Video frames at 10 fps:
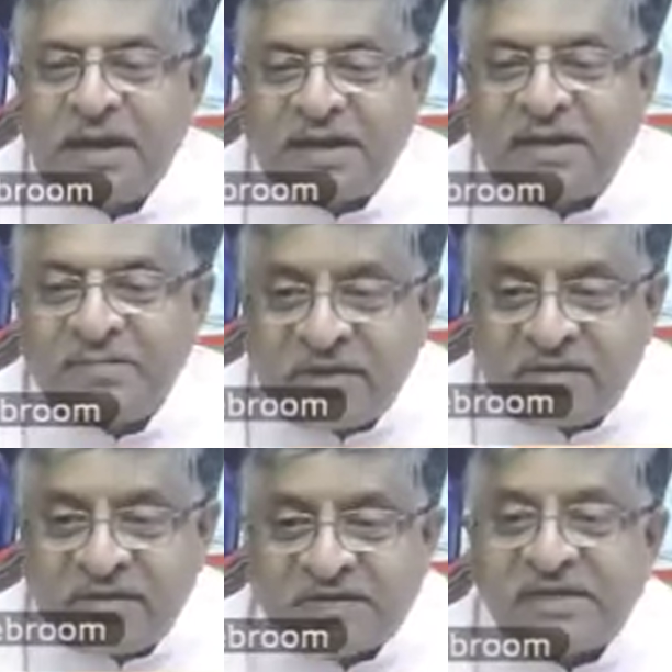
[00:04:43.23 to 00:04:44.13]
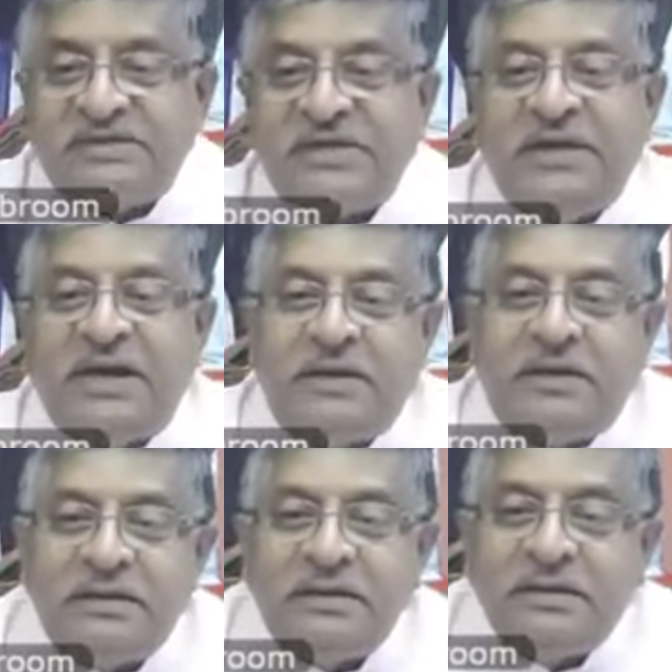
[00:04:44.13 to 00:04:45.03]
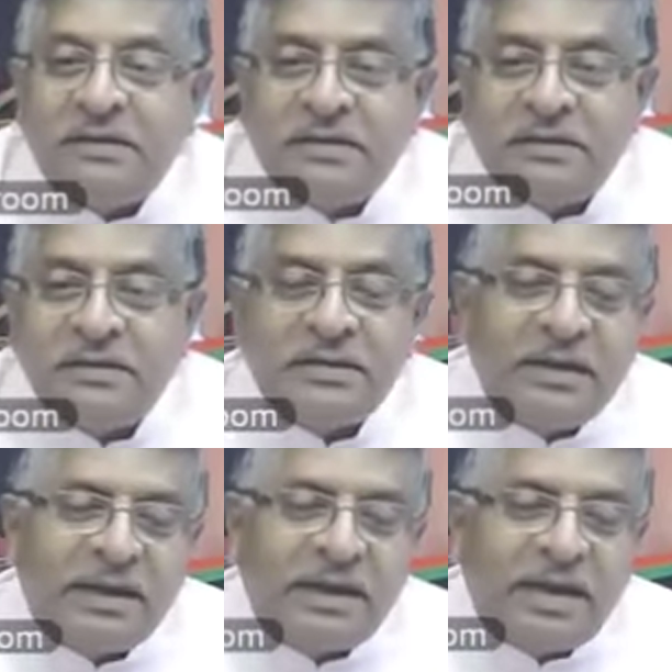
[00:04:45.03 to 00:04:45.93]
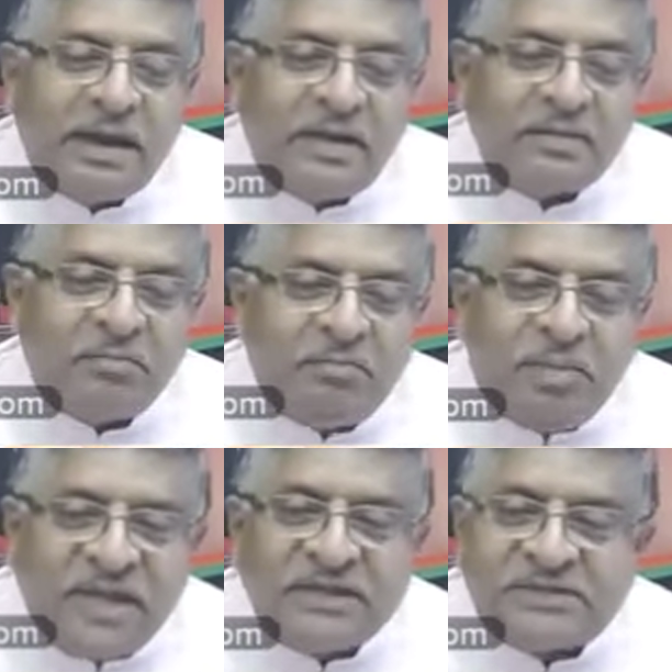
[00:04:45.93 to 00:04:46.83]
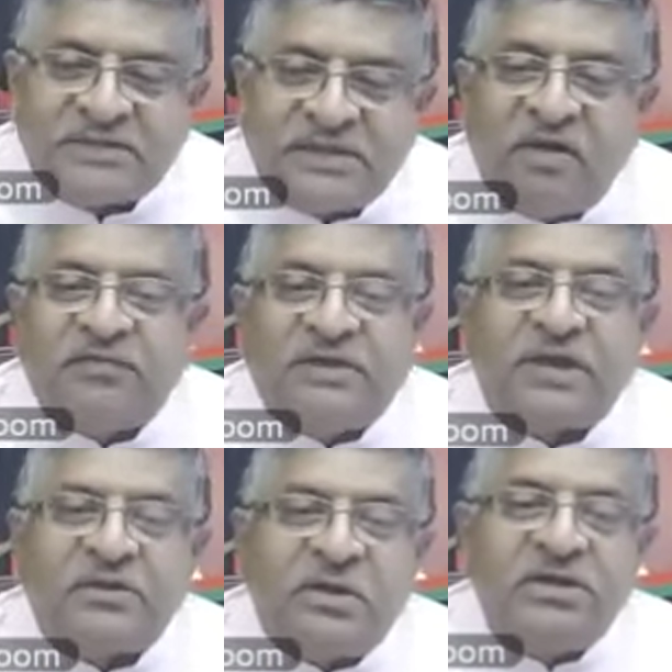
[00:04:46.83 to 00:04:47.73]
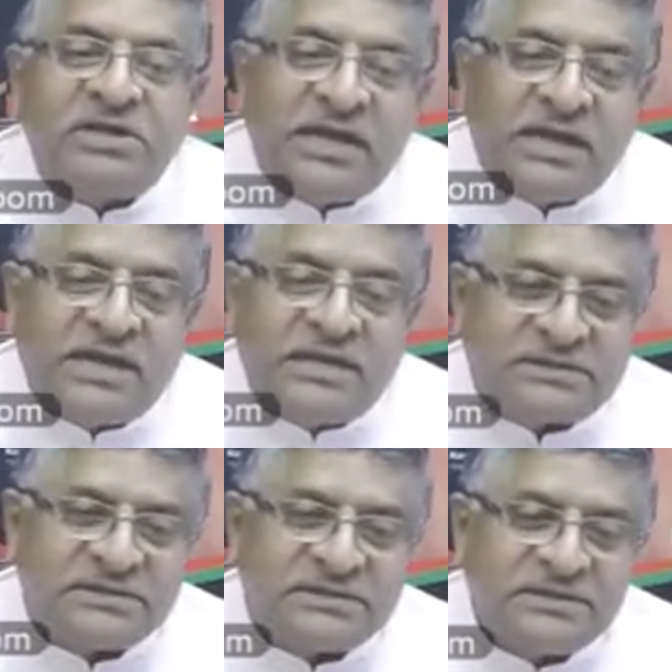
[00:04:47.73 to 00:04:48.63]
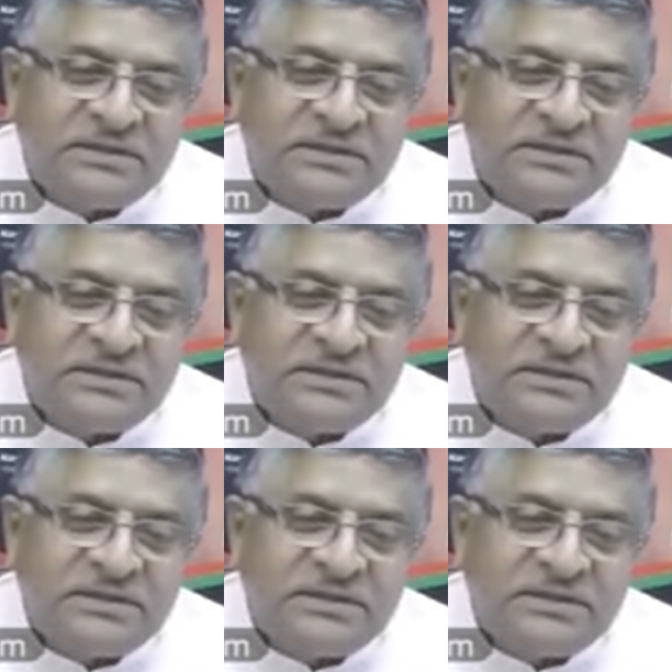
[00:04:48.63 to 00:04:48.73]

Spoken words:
And ultimately we succeeded. And the biggest thing of technology is